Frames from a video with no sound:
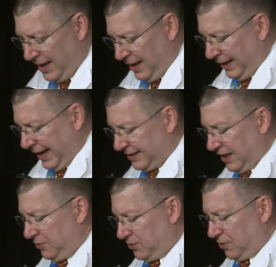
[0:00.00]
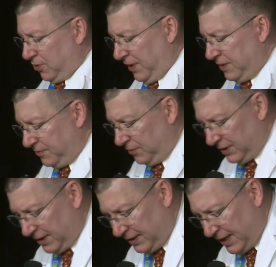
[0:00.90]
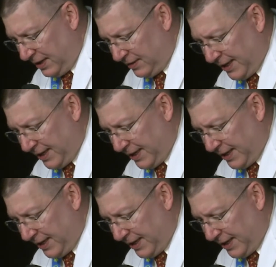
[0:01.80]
And I was so grateful that they